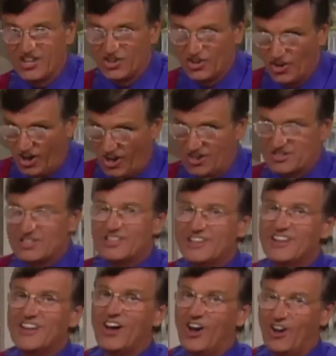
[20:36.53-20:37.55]
a lot
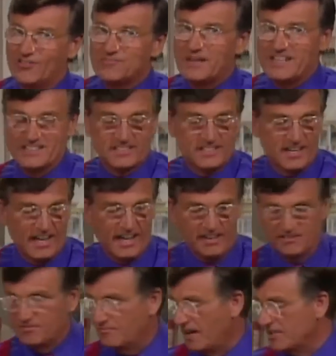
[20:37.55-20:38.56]
of meat,
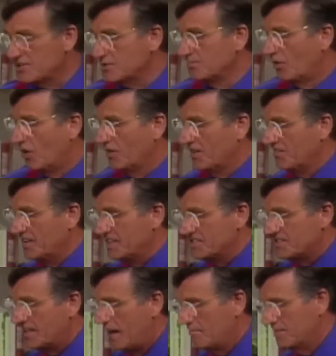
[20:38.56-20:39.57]
and much more than
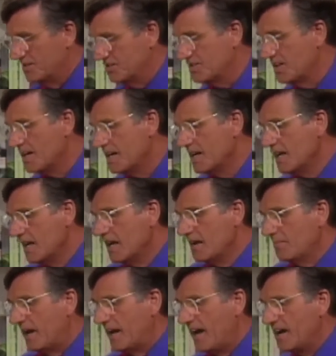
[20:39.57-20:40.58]
these numbers.
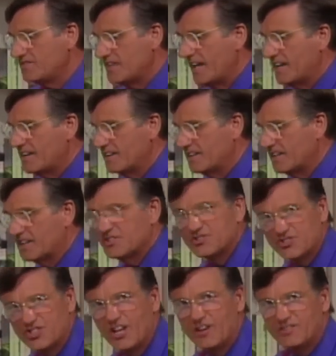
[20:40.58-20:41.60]
But I've taken the
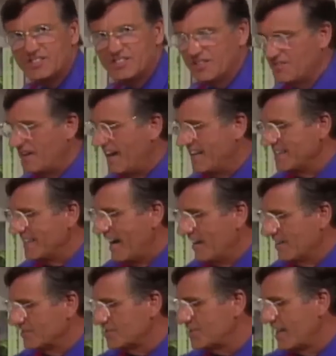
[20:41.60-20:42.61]
conservative 8
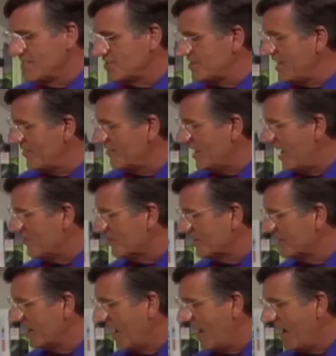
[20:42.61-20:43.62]
ounce. That's
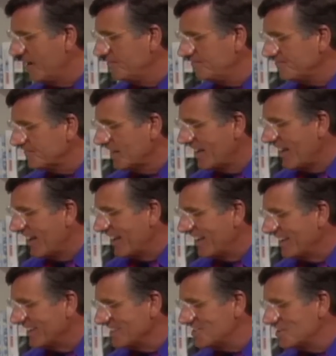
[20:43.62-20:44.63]
709.
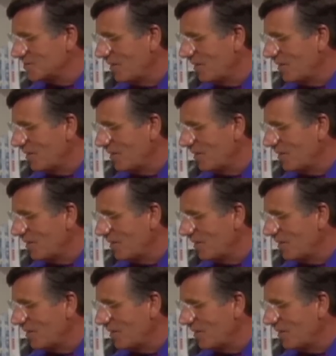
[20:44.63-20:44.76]
This